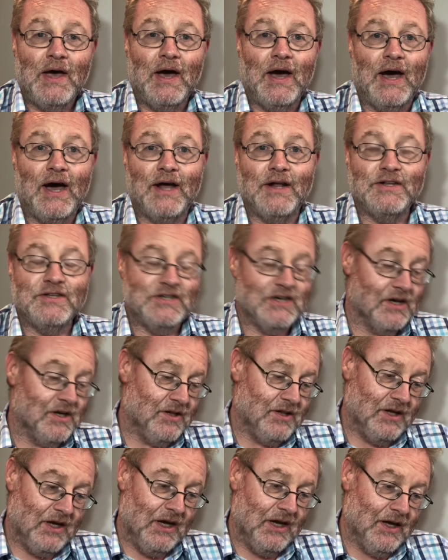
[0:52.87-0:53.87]
and
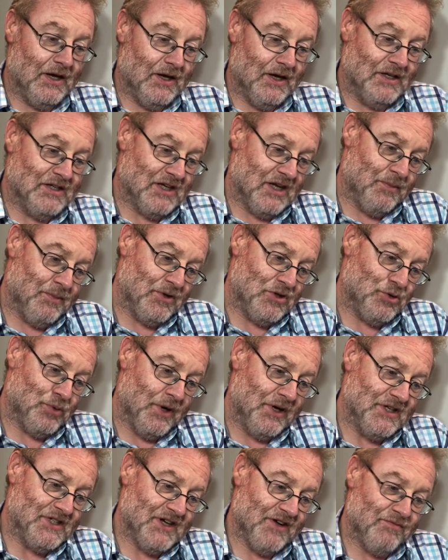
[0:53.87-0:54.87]
it's at about
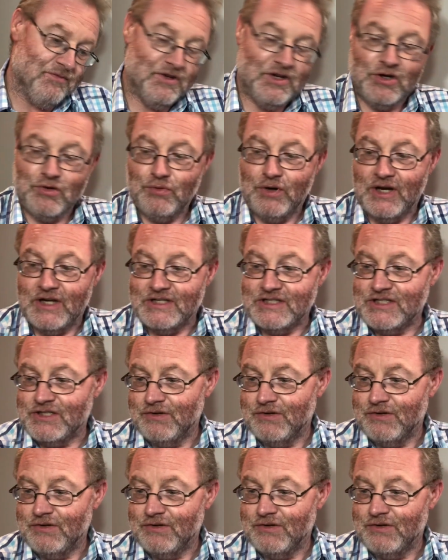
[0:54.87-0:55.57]
27 degrees.